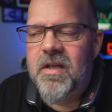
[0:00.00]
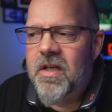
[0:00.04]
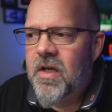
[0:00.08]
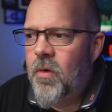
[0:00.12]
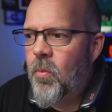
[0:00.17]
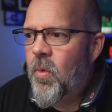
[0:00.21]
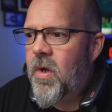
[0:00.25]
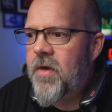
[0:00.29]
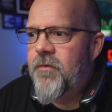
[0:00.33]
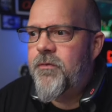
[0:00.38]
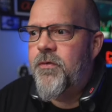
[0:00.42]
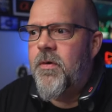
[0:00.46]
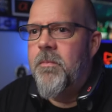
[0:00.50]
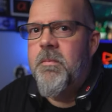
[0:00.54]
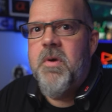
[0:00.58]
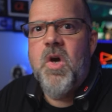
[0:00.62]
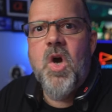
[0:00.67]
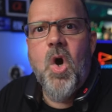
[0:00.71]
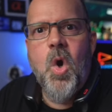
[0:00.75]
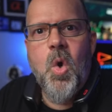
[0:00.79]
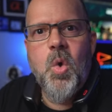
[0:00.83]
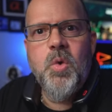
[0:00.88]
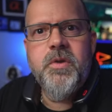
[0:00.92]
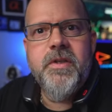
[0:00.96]
It went from
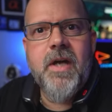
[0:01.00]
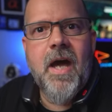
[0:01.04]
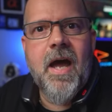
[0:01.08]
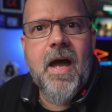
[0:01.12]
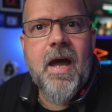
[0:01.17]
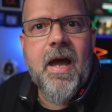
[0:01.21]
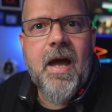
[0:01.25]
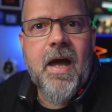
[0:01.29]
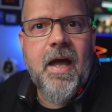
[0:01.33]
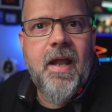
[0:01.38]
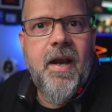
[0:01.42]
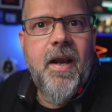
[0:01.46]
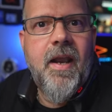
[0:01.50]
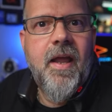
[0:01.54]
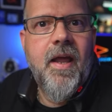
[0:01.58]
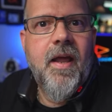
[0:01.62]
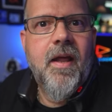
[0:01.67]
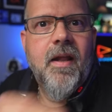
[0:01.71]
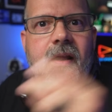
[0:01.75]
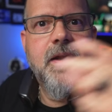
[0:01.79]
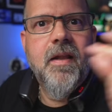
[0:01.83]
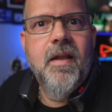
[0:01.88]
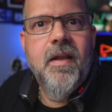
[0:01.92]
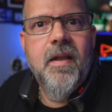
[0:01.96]
cold to hot
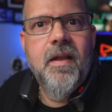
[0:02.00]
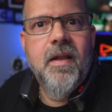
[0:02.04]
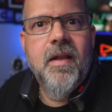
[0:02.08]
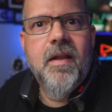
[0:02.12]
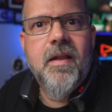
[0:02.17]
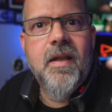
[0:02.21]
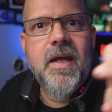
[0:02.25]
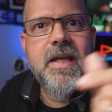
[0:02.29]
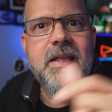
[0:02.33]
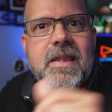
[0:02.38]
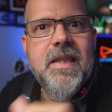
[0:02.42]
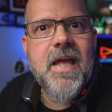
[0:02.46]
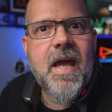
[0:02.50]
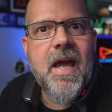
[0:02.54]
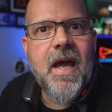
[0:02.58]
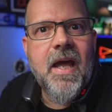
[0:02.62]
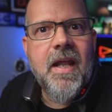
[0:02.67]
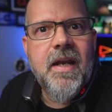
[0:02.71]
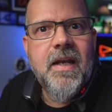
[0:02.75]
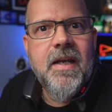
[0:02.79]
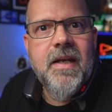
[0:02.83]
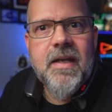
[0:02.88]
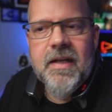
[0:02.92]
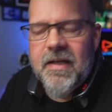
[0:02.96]
like
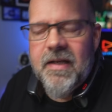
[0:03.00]
that.